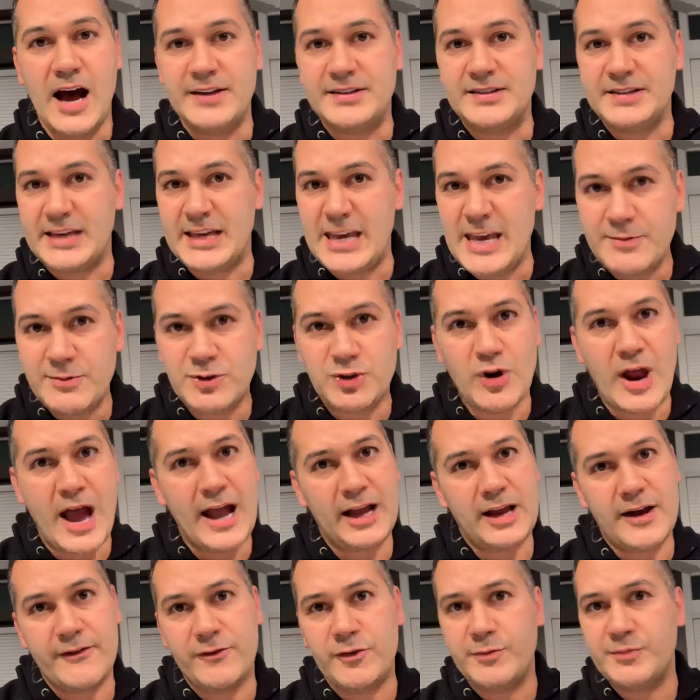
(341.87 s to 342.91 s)
To keep
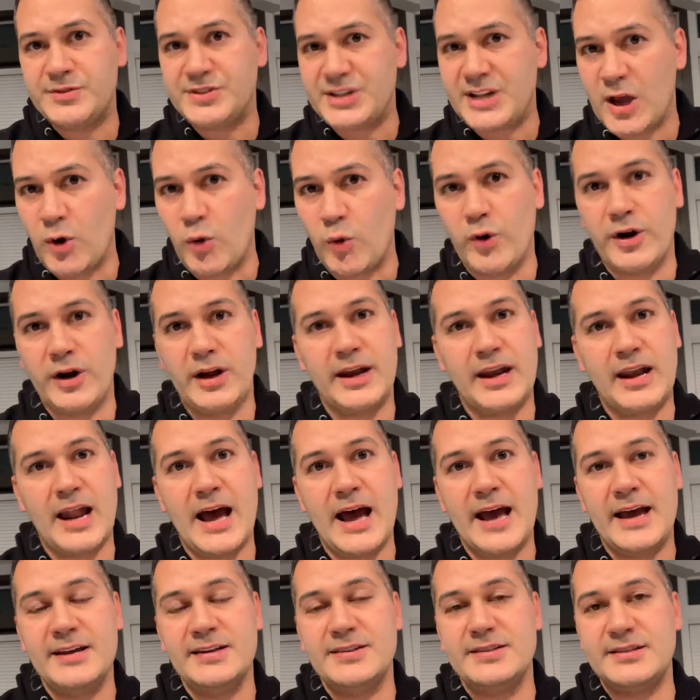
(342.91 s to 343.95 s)
track of them, stay
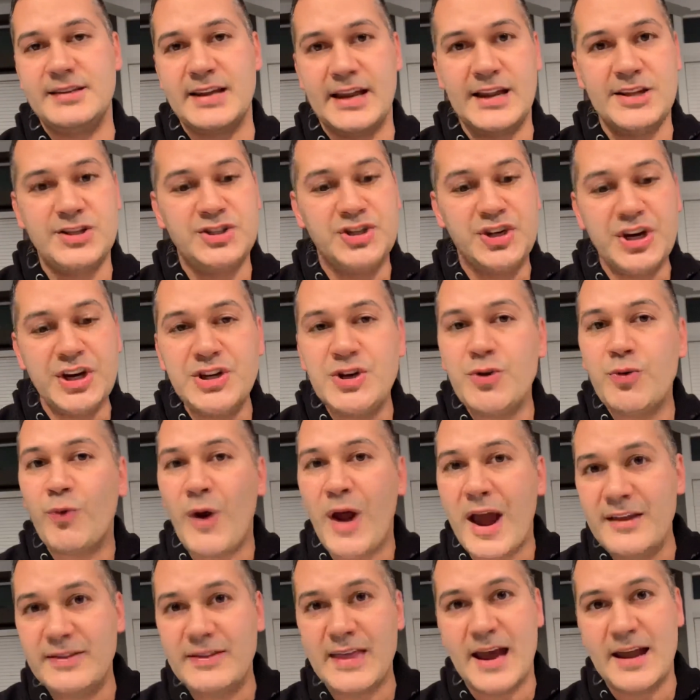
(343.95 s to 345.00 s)
organized, and it's good to
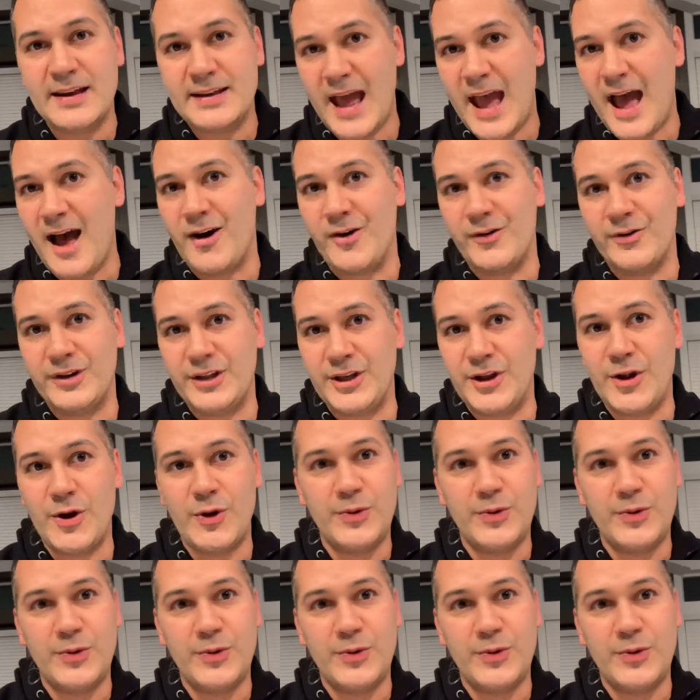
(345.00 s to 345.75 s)
write that down.